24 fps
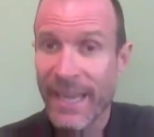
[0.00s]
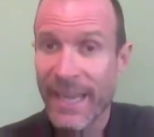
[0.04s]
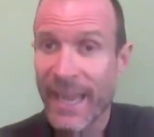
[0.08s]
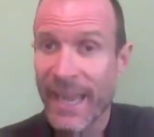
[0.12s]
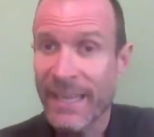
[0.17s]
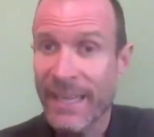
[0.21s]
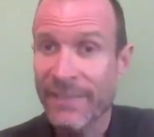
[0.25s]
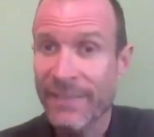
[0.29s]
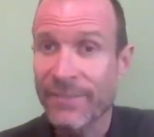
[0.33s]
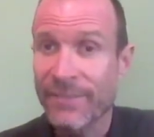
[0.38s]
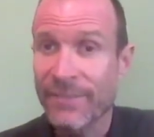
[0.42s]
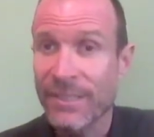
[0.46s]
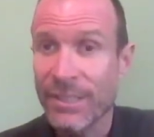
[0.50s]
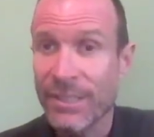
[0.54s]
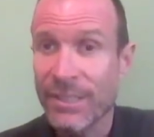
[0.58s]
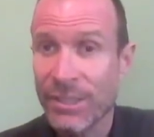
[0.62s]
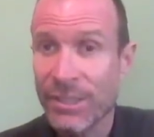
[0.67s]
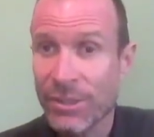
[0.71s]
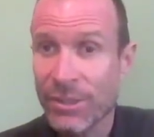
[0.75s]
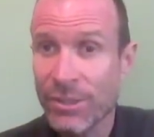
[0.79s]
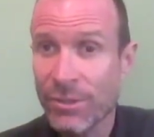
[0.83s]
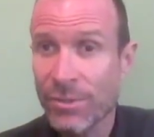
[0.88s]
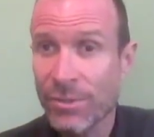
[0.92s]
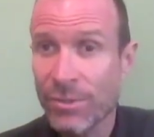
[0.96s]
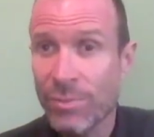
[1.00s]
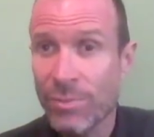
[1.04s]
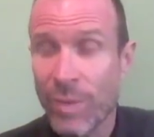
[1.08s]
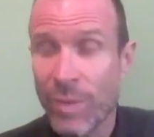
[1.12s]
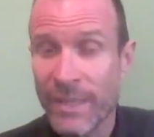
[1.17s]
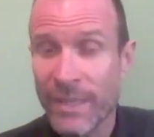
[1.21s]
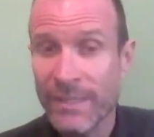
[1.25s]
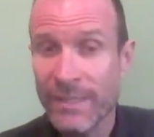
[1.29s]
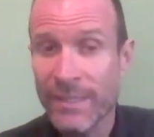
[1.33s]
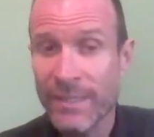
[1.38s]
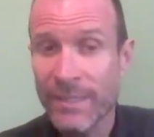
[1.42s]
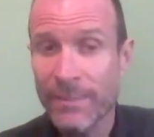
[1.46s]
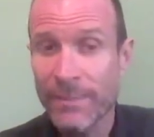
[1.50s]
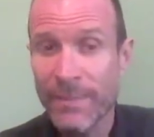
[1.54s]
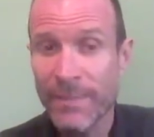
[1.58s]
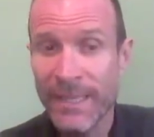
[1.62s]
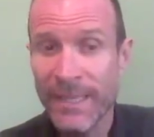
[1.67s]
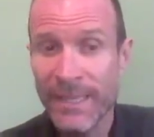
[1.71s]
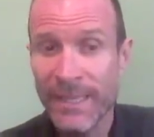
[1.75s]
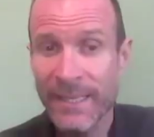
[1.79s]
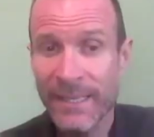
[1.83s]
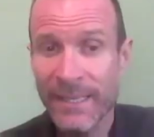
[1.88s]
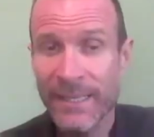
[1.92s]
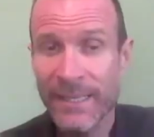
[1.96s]
if you want to
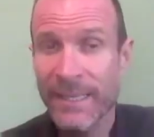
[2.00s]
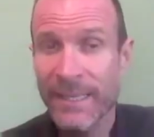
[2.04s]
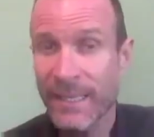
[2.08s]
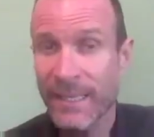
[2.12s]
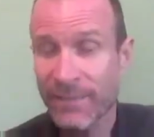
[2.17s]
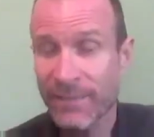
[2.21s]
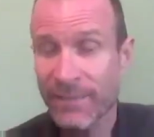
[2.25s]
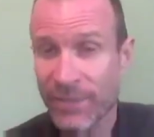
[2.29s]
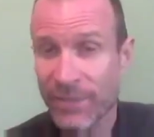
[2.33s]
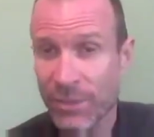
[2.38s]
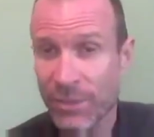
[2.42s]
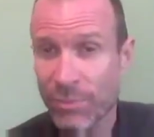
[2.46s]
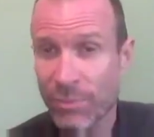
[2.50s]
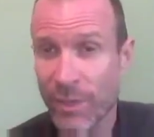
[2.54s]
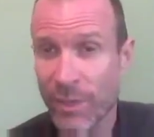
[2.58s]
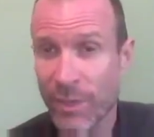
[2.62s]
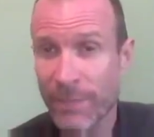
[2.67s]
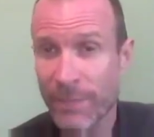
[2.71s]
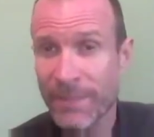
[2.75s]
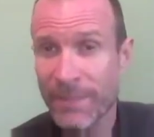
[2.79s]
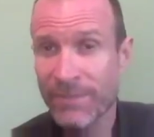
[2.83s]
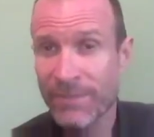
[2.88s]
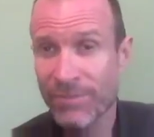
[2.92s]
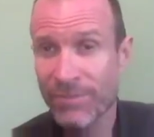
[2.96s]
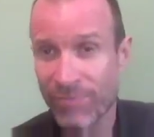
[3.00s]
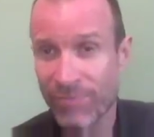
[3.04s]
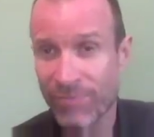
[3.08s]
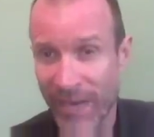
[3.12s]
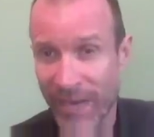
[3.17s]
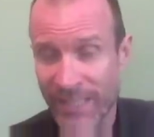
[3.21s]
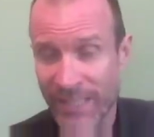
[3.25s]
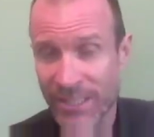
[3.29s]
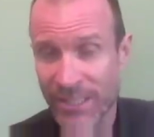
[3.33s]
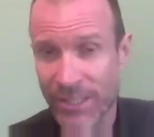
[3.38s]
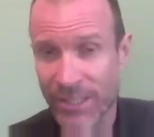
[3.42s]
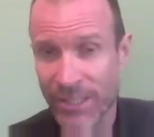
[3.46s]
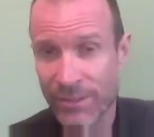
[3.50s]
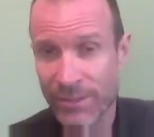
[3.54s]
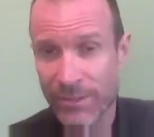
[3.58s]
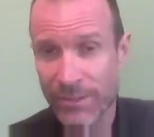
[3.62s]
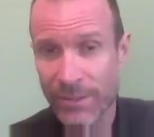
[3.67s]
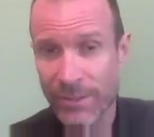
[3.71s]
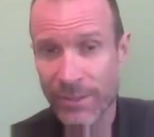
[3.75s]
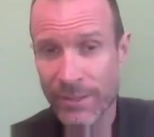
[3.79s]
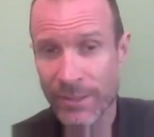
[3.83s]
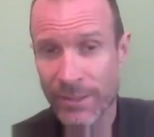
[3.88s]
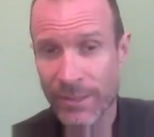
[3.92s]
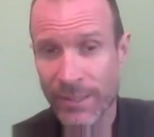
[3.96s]
be
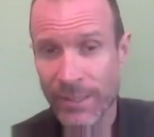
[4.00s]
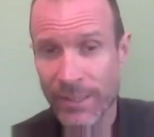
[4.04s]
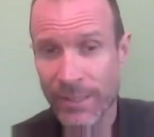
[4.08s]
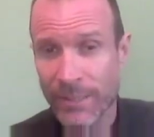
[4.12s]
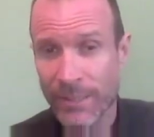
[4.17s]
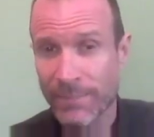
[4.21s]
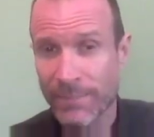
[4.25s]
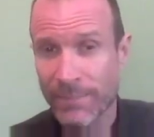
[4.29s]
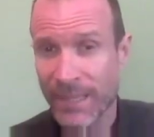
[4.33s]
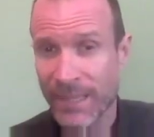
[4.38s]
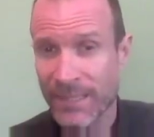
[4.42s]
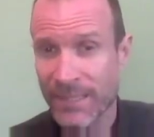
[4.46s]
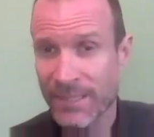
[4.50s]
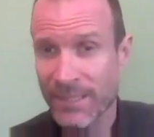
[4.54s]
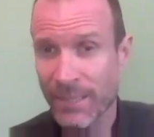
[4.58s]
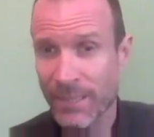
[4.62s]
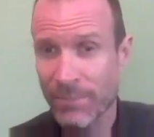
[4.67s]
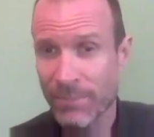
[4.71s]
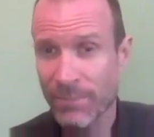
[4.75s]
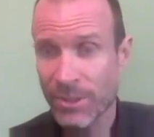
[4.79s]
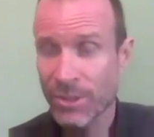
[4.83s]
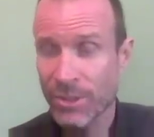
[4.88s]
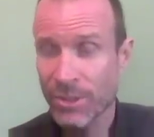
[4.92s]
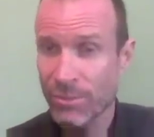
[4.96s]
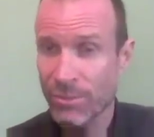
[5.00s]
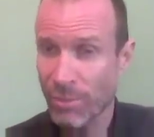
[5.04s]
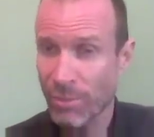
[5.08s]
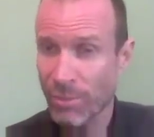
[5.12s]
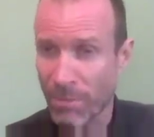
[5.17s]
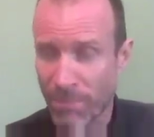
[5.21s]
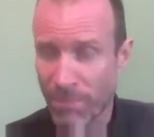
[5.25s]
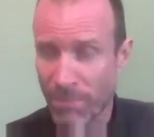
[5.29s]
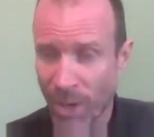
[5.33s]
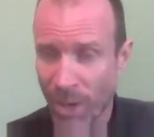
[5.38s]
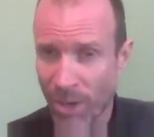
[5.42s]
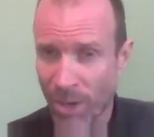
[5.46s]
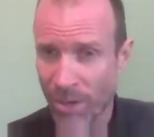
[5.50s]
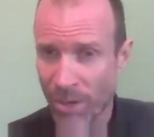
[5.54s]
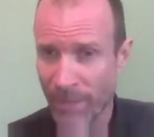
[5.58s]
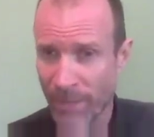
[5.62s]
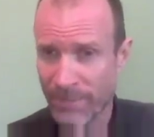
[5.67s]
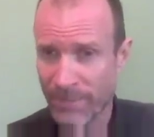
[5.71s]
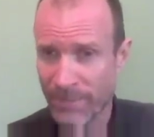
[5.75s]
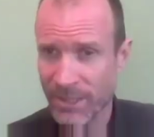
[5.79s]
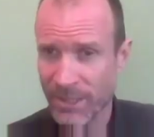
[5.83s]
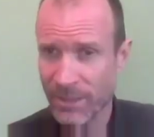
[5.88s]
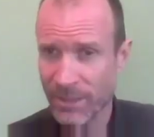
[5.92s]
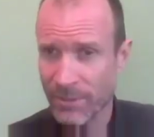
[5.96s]
rescued by someone who will pull up
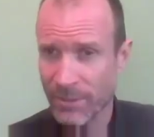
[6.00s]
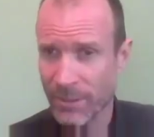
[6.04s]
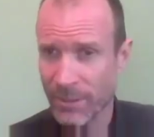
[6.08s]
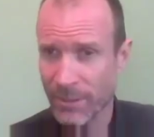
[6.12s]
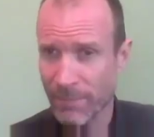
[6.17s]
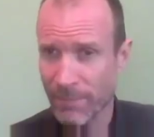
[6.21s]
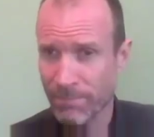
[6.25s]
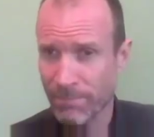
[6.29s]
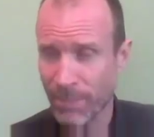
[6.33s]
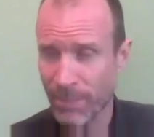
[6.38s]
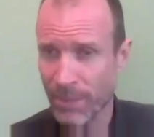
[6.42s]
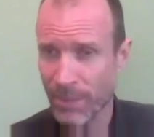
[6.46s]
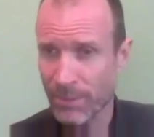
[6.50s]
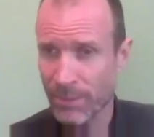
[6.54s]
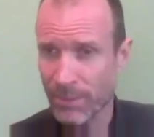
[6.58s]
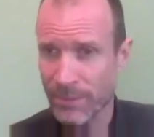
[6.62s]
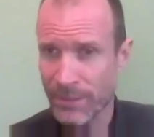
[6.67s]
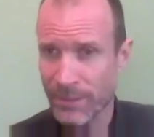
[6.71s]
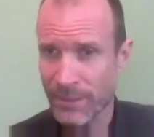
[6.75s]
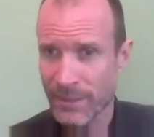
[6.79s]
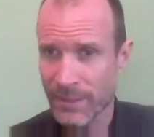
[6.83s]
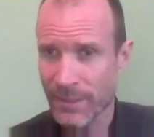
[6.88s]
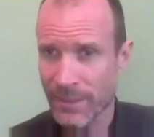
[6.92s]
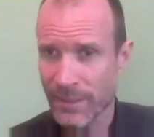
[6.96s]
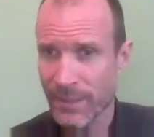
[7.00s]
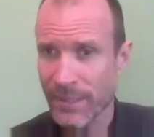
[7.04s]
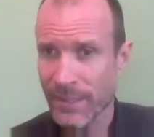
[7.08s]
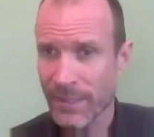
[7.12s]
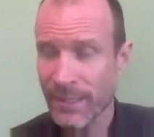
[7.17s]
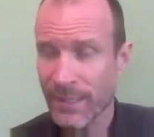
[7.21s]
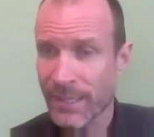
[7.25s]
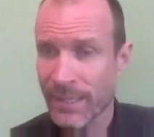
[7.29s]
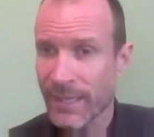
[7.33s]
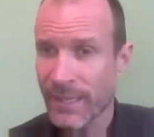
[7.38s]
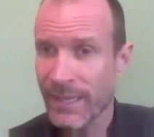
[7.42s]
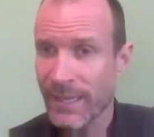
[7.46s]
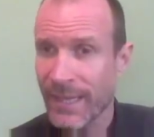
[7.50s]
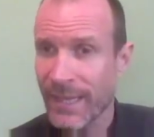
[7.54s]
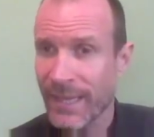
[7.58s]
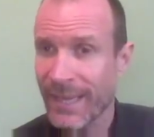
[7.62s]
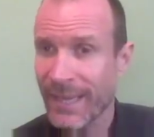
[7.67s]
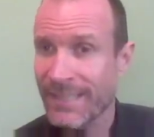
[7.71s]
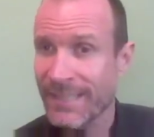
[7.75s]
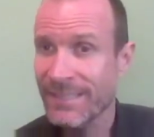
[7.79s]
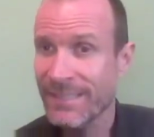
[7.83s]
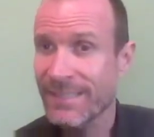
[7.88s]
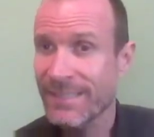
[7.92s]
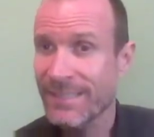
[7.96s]
to you in a boat
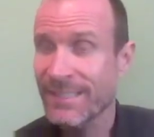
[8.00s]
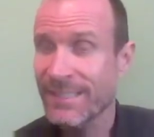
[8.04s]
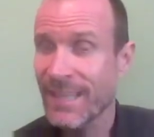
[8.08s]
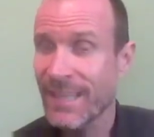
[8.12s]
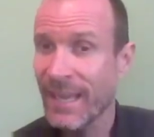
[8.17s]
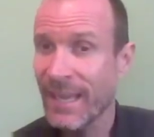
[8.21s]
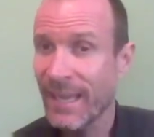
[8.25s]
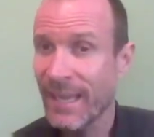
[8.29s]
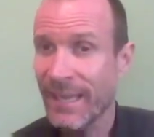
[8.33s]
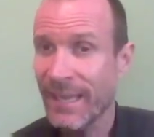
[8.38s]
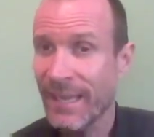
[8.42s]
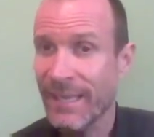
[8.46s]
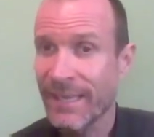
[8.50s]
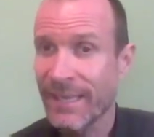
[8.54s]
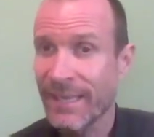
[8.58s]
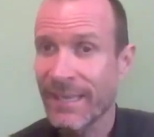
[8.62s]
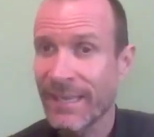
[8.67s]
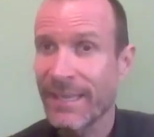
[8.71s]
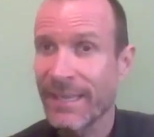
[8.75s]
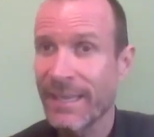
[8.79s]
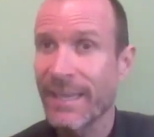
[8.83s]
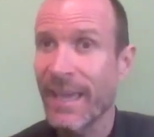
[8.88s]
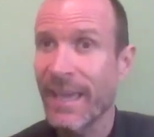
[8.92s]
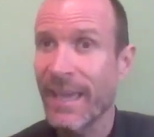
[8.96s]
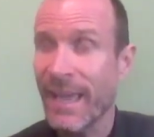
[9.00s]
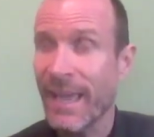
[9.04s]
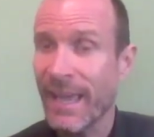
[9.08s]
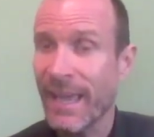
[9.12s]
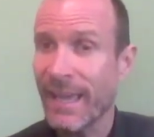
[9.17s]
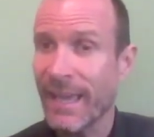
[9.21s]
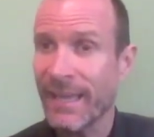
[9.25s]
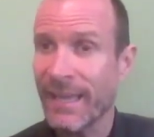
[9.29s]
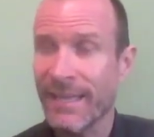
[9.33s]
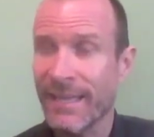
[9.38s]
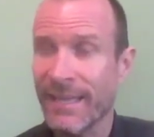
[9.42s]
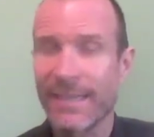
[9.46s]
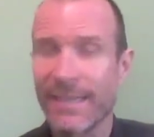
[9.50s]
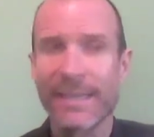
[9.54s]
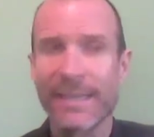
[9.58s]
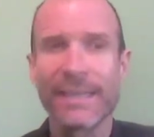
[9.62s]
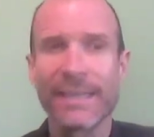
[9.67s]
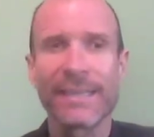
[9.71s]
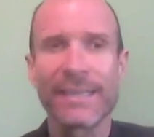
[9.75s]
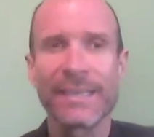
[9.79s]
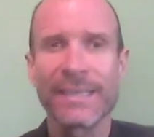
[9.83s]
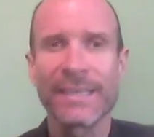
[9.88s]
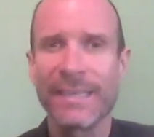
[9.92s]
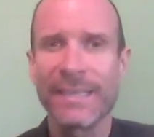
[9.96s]
and say, "Hey,
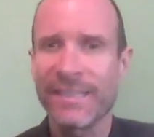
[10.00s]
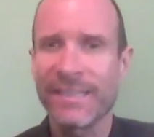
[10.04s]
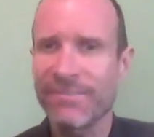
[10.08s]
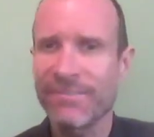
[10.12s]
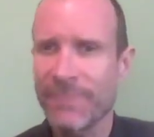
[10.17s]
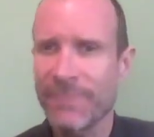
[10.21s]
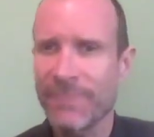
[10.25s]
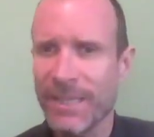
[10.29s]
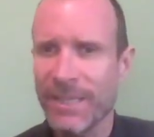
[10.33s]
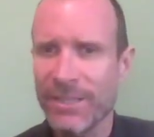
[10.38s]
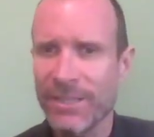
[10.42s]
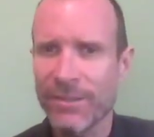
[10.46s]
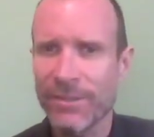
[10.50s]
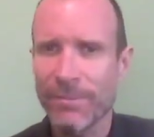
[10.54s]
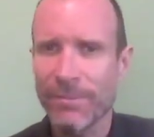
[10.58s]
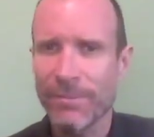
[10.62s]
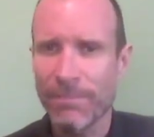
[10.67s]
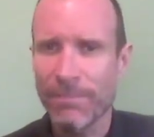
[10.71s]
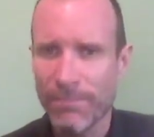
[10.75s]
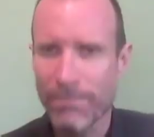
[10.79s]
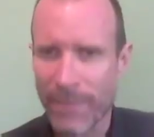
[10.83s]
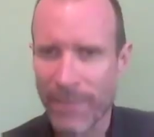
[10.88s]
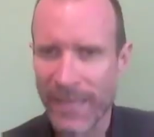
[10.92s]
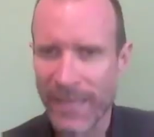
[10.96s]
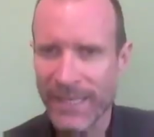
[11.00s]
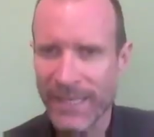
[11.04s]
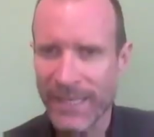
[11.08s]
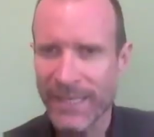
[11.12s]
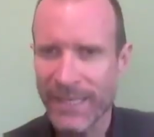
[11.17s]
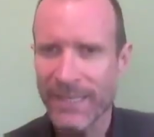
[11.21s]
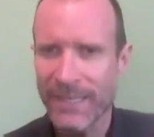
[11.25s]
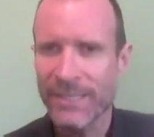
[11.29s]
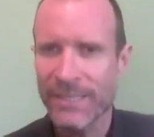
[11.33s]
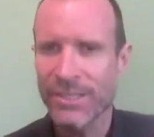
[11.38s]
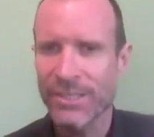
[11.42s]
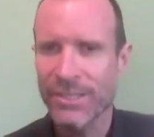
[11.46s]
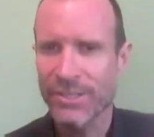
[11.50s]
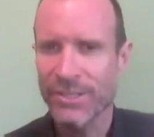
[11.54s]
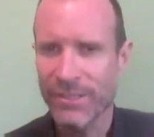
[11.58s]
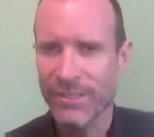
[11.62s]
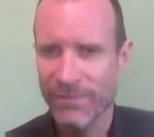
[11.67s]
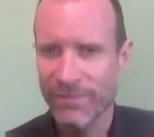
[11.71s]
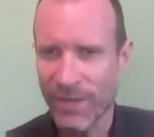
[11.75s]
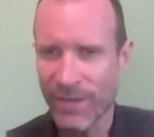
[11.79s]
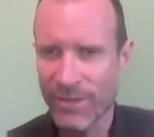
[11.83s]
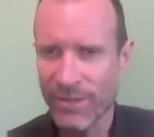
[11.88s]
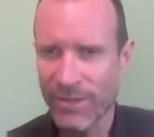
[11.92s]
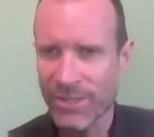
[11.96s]
give me your money, your
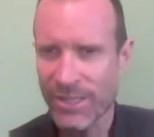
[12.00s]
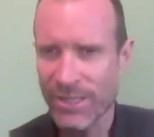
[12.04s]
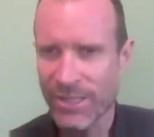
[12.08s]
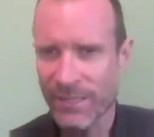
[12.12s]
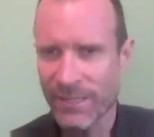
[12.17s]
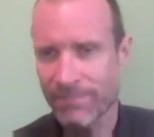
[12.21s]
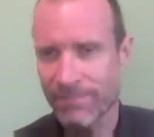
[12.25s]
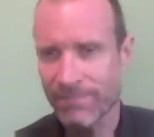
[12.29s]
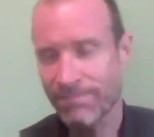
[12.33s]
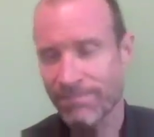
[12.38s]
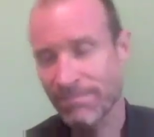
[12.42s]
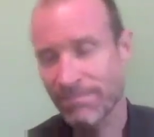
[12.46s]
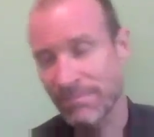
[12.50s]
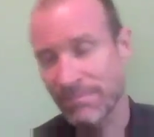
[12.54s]
devotion,"